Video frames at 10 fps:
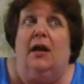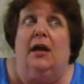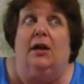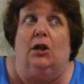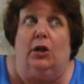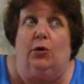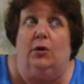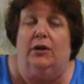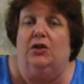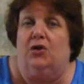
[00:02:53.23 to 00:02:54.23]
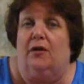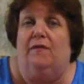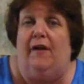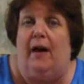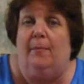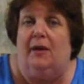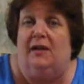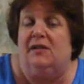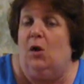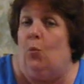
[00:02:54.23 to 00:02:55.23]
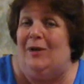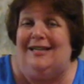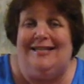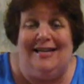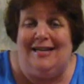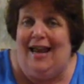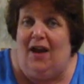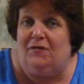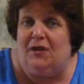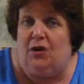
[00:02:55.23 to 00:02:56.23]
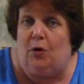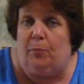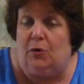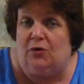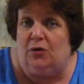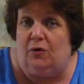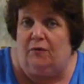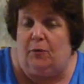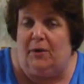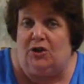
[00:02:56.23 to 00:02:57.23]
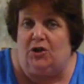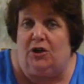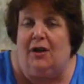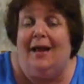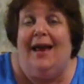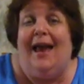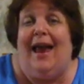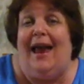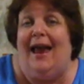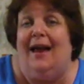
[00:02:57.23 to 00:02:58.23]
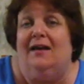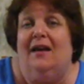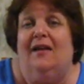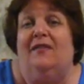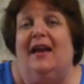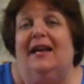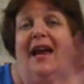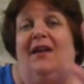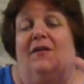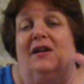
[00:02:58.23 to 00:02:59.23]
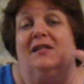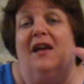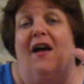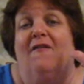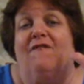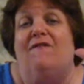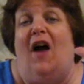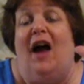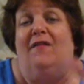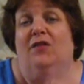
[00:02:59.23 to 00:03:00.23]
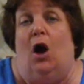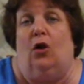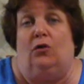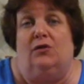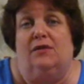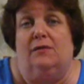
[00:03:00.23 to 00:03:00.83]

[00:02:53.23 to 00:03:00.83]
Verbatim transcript: It literally took five minutes. We didn't have to get our personal information, and they gave us $5